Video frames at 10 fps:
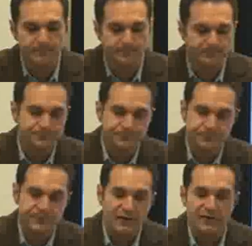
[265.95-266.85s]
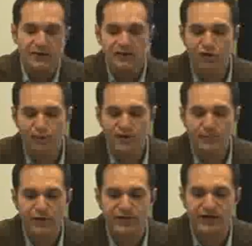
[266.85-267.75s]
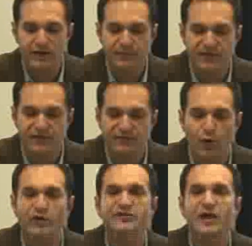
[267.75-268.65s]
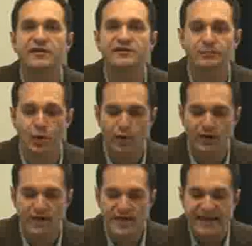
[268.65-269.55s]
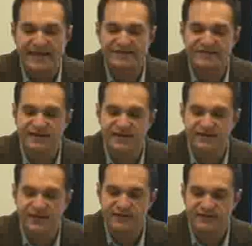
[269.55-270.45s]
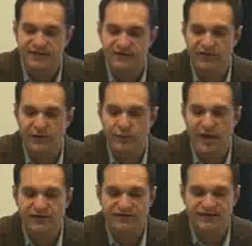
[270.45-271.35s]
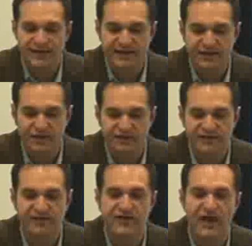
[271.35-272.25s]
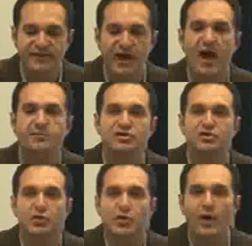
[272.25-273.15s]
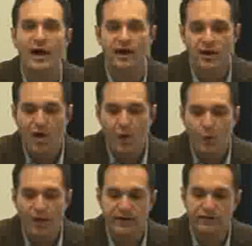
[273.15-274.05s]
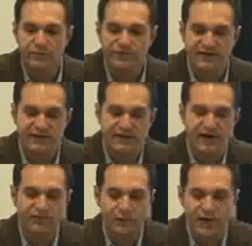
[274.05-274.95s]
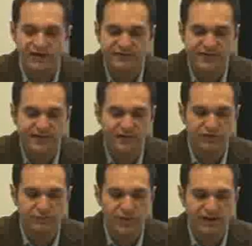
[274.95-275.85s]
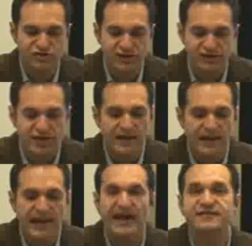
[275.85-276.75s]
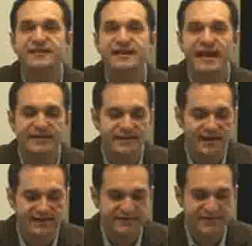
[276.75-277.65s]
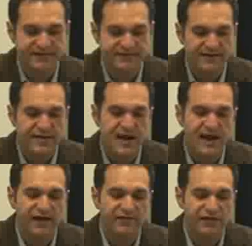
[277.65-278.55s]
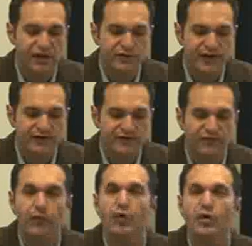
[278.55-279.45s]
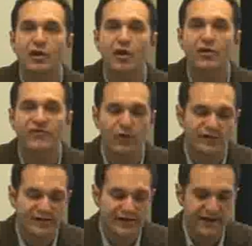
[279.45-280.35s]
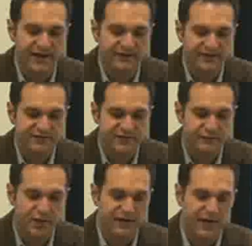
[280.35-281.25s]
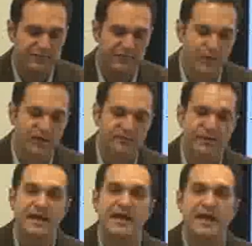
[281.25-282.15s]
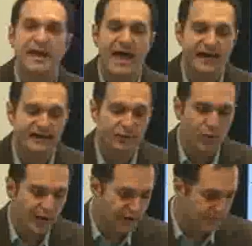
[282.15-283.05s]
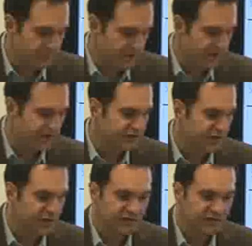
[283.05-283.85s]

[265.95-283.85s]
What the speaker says: A little bit about the company. They're focused on exploring its significant discovery at Rattlesnake Hills, and they've got the option to acquire 100% of the Rattlesnake Hills project. Last at 99 cents, high of $1.94, low of 14.5 cents, and a market cap of approximately $91 million.